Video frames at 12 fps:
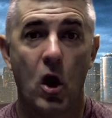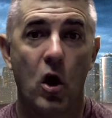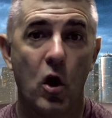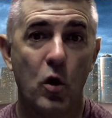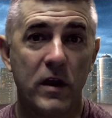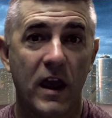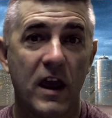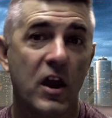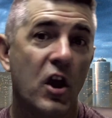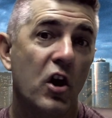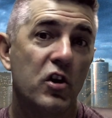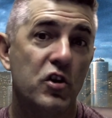Okay,
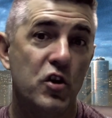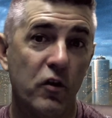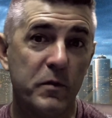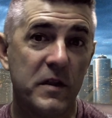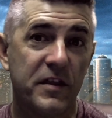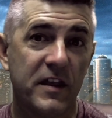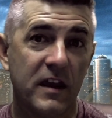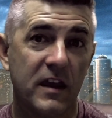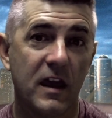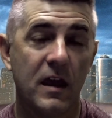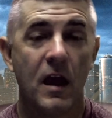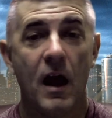you've been
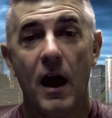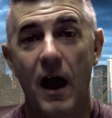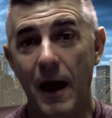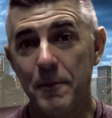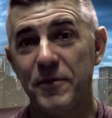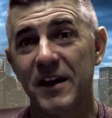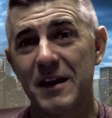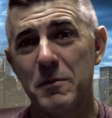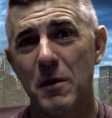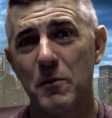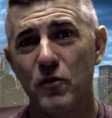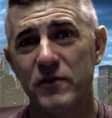thinking, I'm thinking about
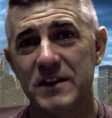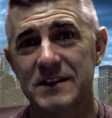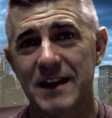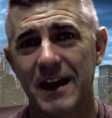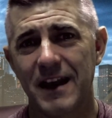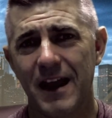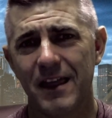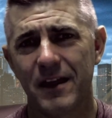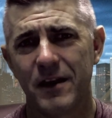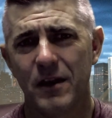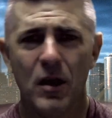moving to Staten Island,